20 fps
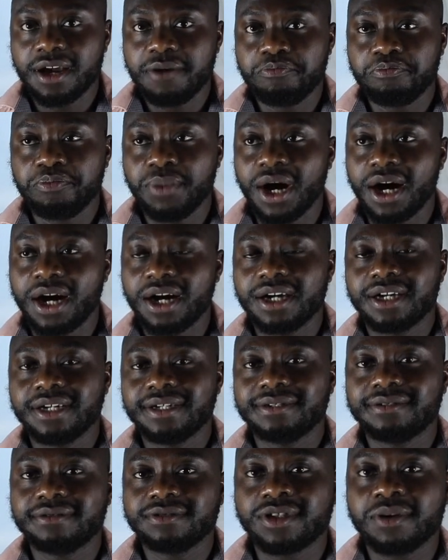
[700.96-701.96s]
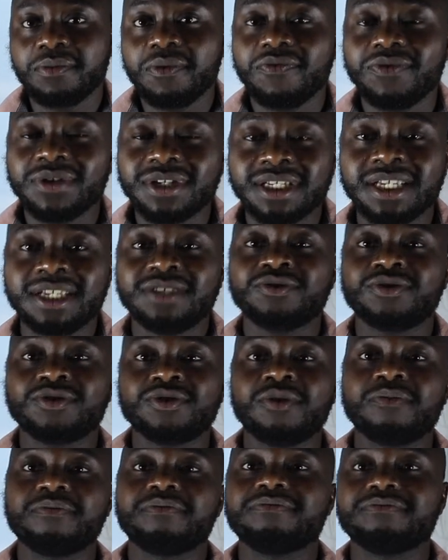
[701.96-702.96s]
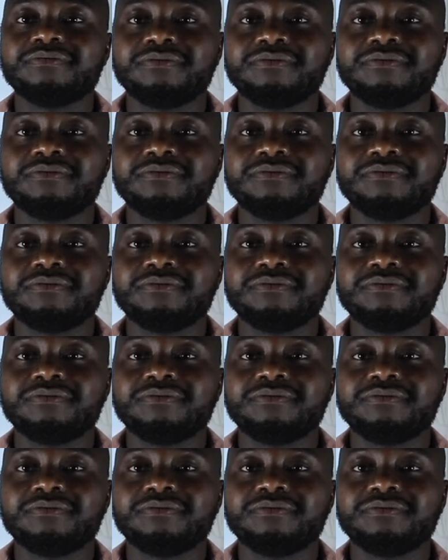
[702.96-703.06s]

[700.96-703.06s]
But some of you need to stop